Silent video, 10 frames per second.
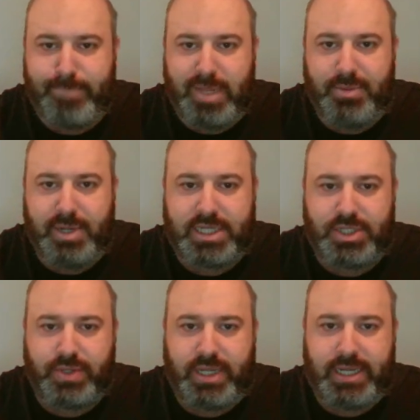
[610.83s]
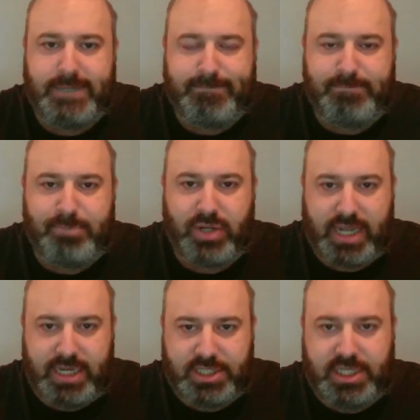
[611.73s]
But that's okay.
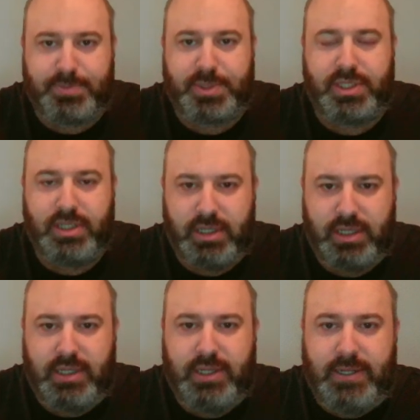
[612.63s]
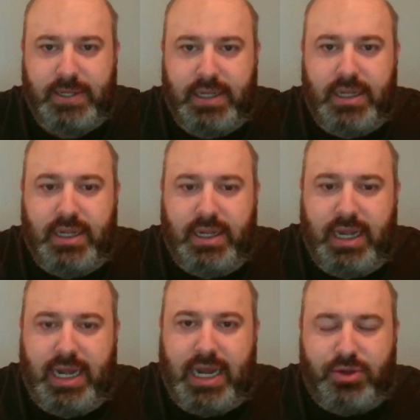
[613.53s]
Okay, he steps
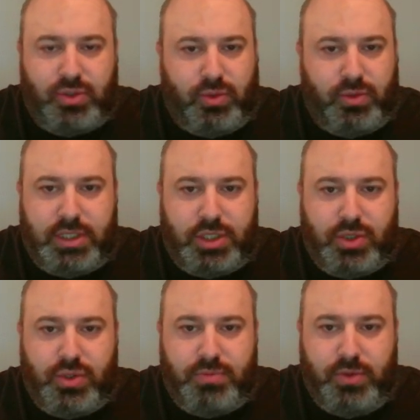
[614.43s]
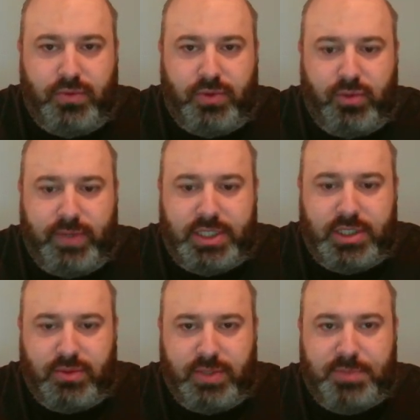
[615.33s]
out. That's a good move.
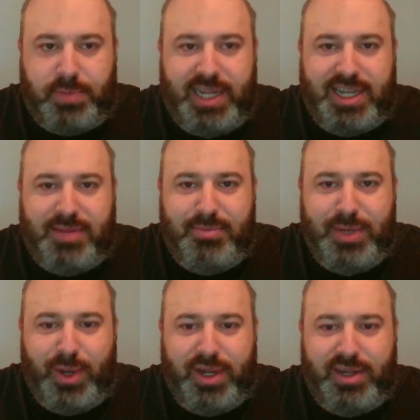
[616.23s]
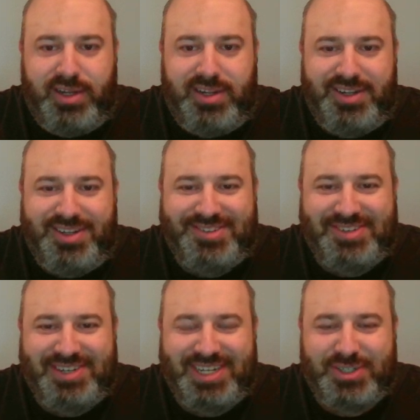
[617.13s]
Always play king b1.
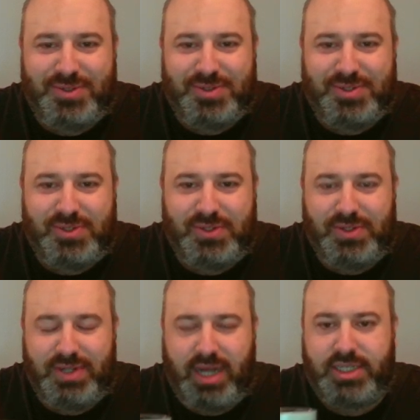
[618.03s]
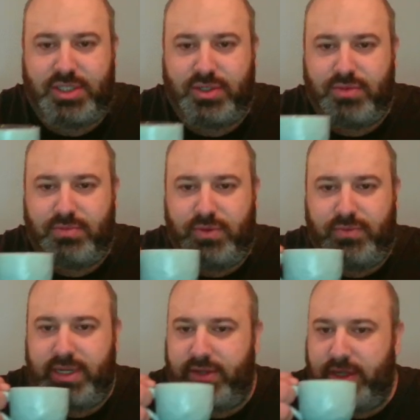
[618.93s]
That's good. Now that's a good move,
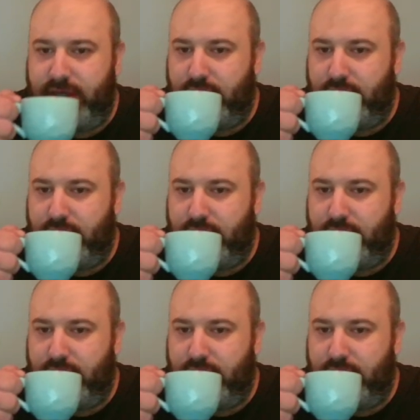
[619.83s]
I think.